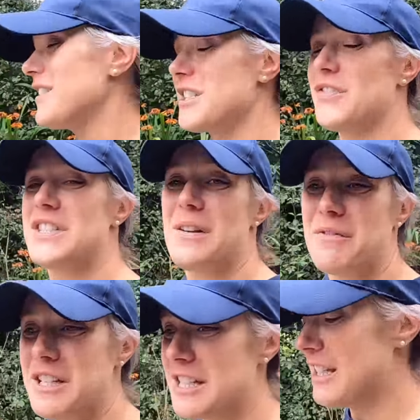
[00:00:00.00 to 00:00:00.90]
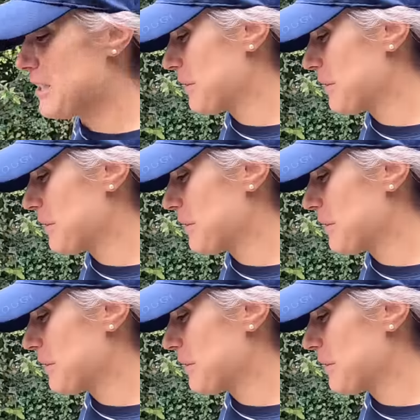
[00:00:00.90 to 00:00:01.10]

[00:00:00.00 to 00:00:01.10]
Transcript: Just for some reason